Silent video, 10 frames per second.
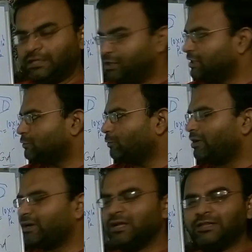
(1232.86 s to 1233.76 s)
This
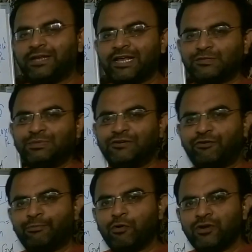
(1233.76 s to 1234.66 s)
work that has been
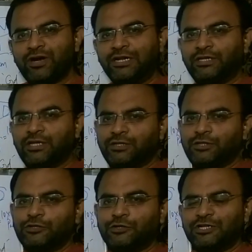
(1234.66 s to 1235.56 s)
reported in
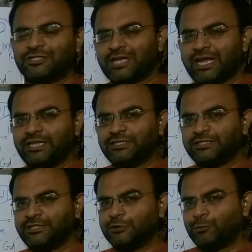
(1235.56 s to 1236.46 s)
the journal
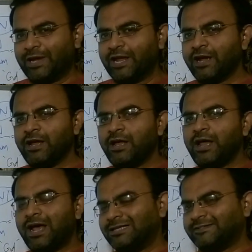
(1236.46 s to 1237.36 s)
Science this week
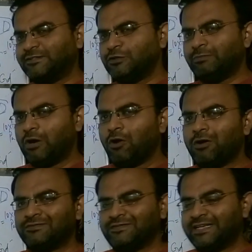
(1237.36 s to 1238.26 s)
has assumed a lot
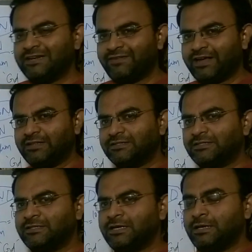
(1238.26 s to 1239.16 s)
of
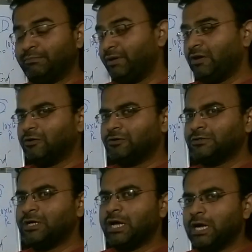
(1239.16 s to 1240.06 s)
significance
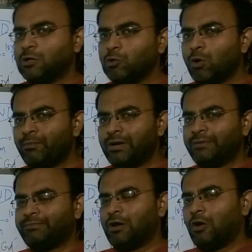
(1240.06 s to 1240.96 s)
because it could open
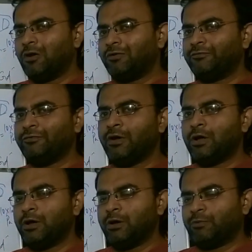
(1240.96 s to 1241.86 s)
up a lot of
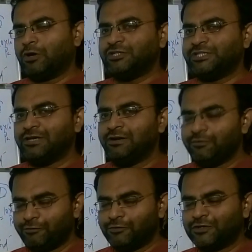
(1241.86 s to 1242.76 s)
potential
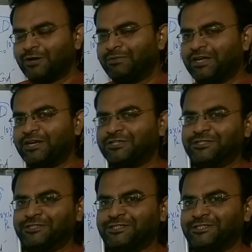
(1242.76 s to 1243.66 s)
future
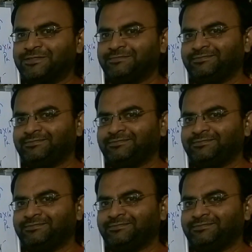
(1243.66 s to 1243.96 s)
applications.